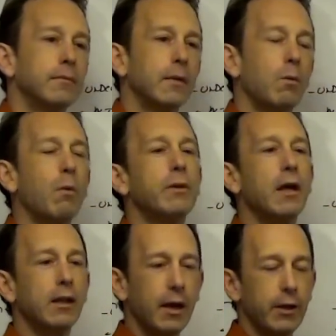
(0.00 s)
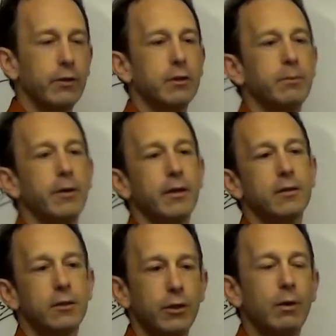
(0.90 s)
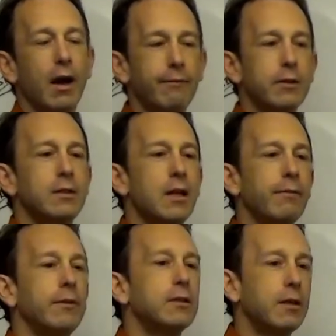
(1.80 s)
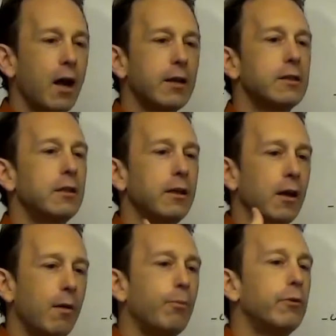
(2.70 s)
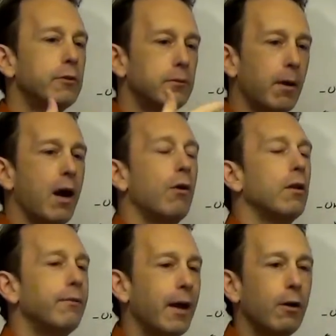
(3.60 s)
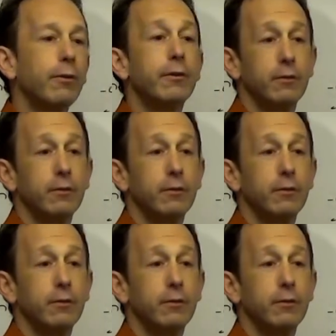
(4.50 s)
And what would that allow you to experience? So you would have this constantly upward spiral of health